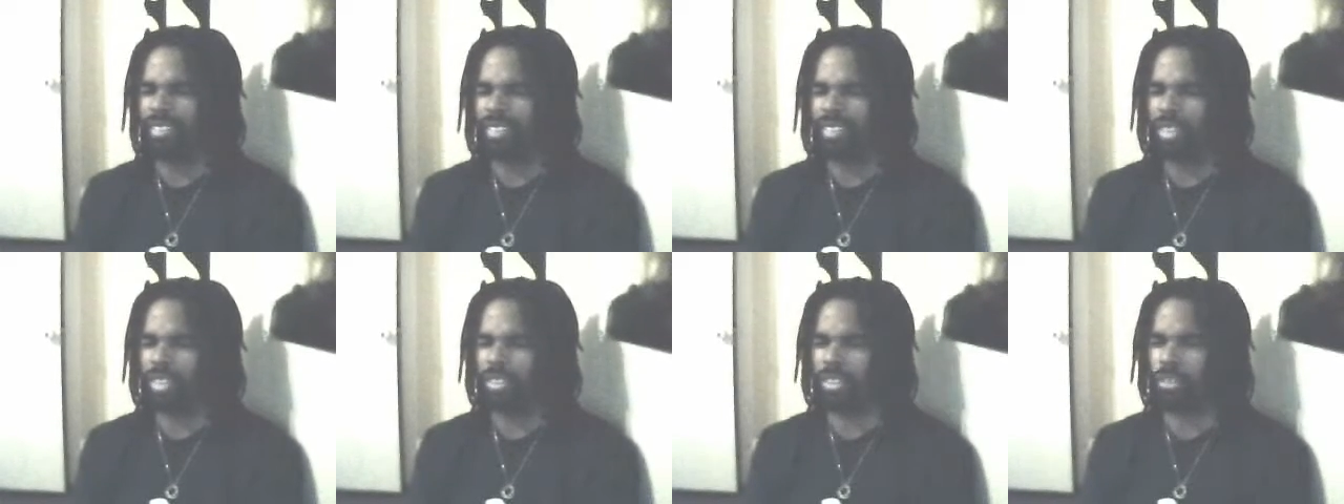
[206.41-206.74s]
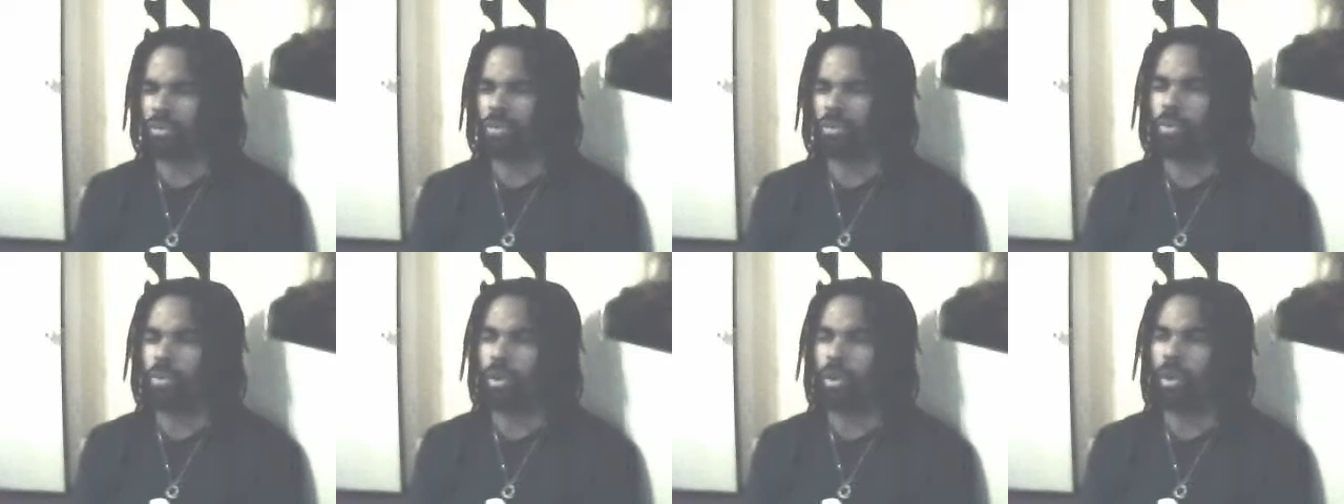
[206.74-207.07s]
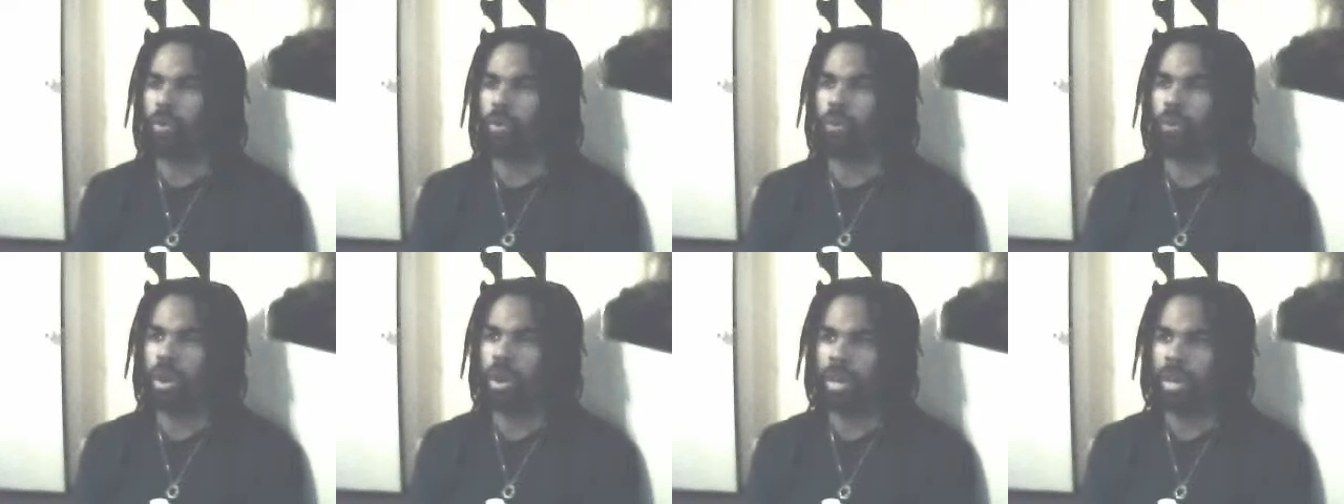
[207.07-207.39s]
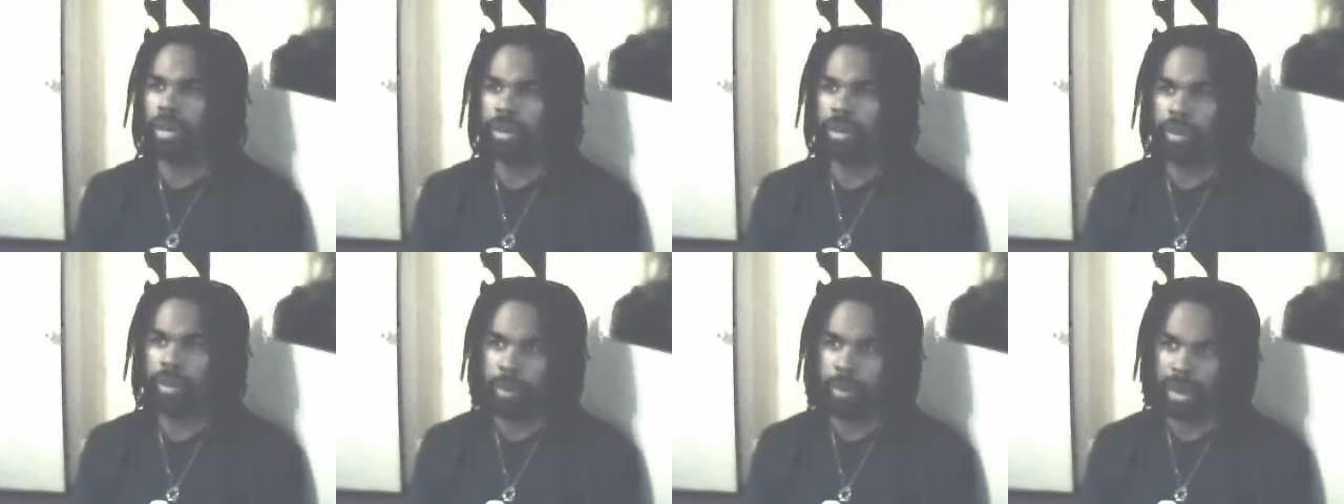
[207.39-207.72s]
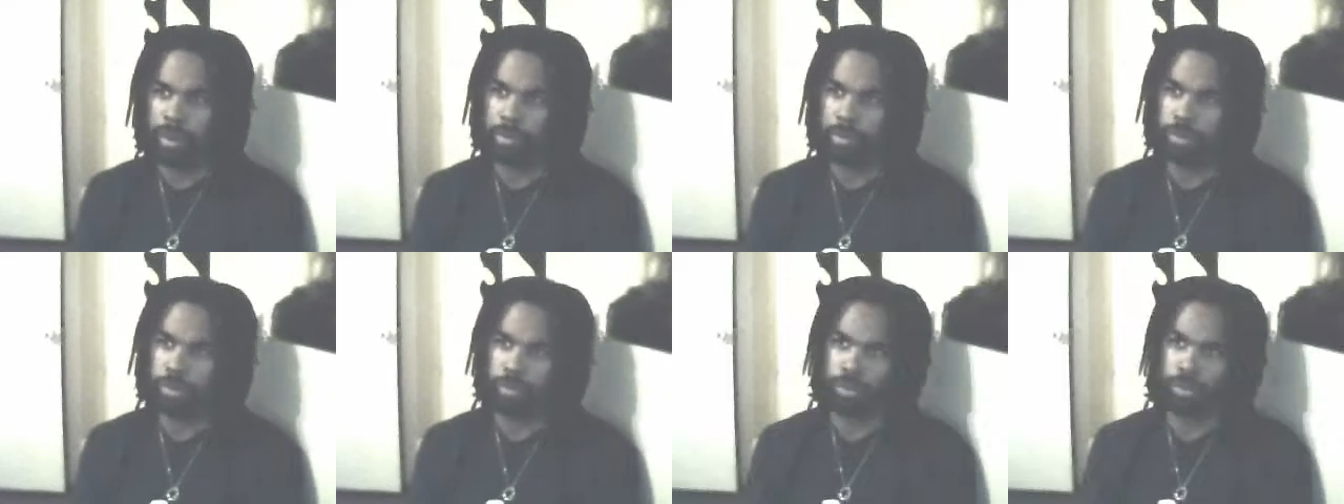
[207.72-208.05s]
I think 3.1, it might
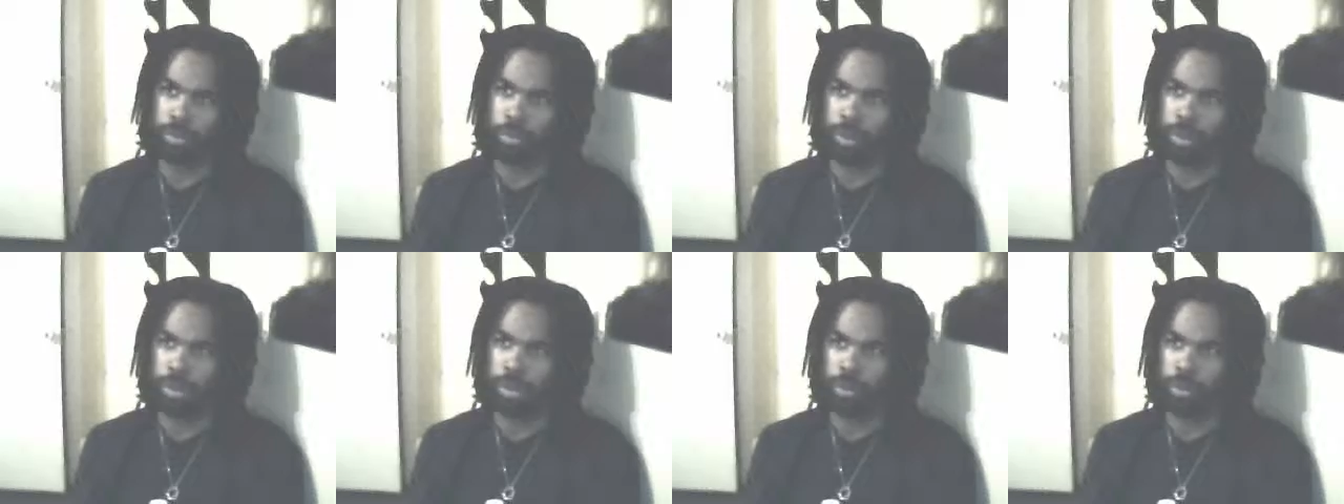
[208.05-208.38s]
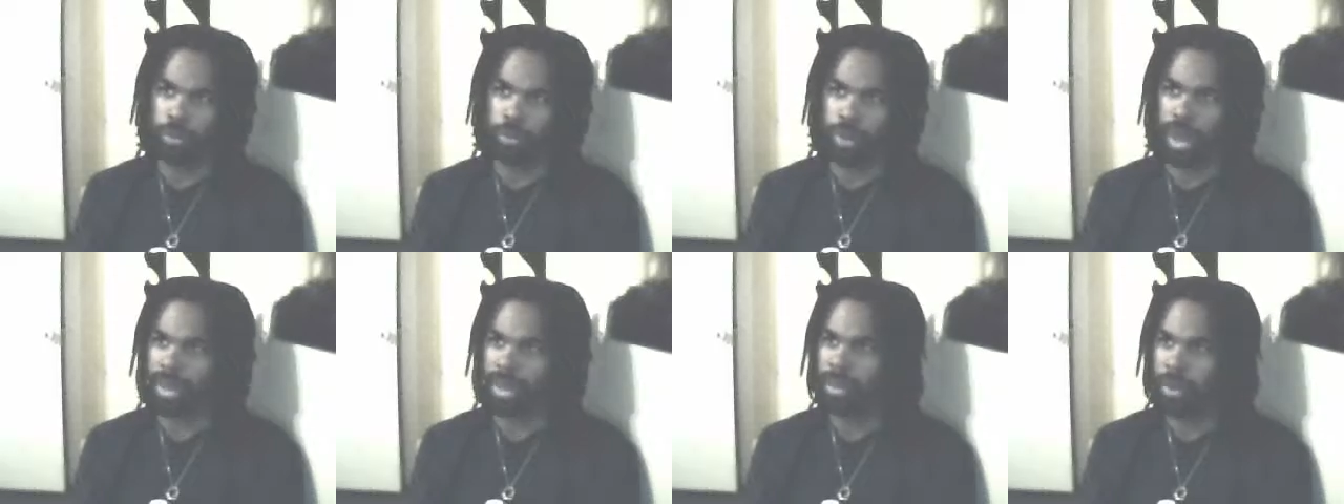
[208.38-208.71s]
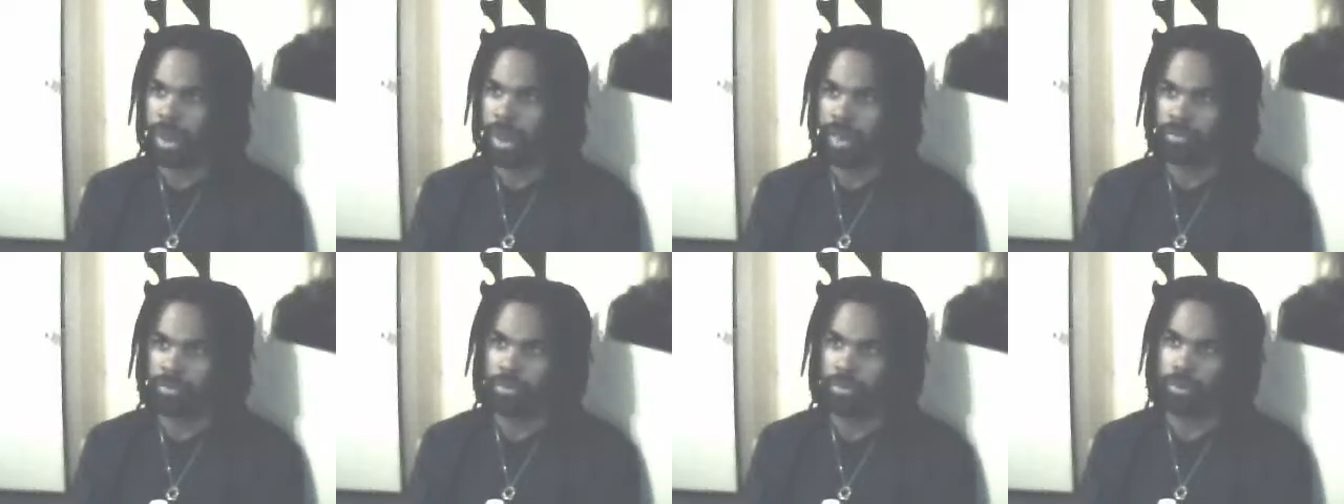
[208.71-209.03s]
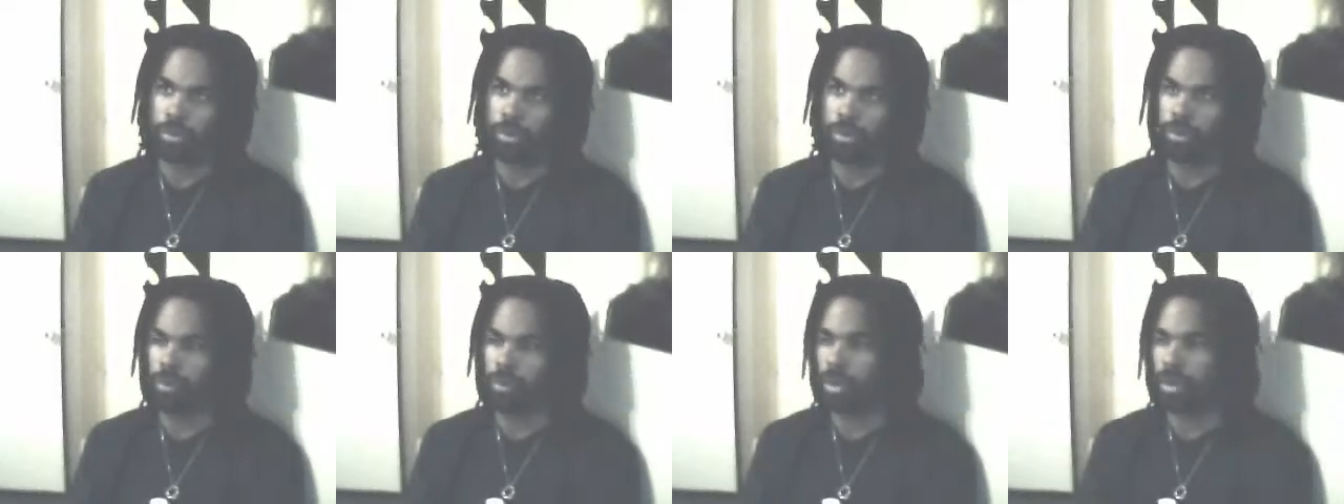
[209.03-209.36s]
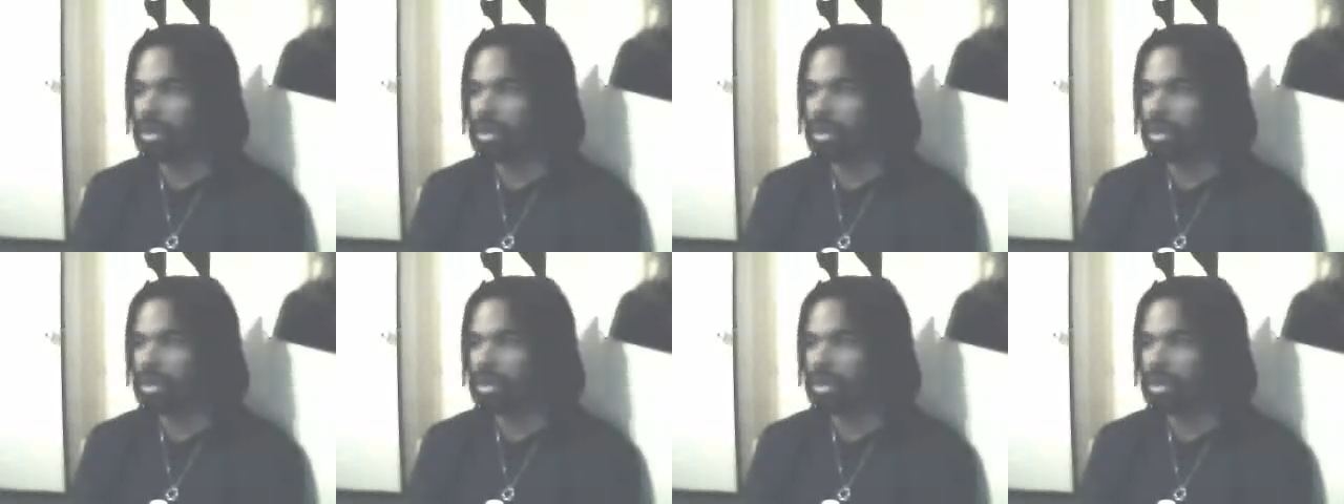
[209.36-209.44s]
have been 3.0, but I know I have 3.1.